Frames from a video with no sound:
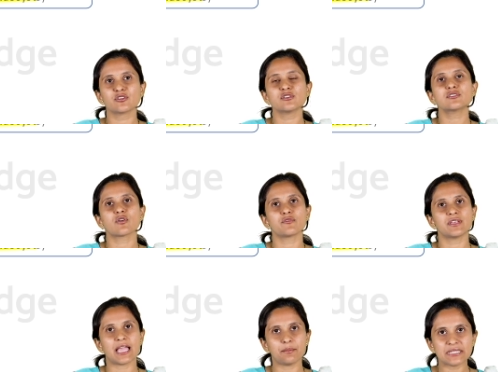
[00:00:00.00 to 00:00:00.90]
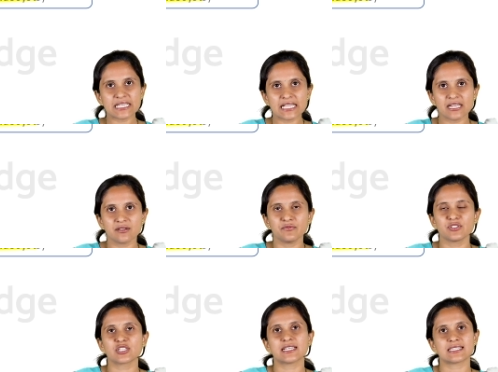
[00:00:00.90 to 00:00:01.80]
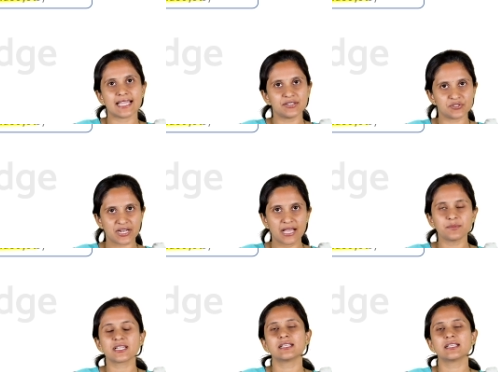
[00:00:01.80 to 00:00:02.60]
because of the epithelium which gets entrapped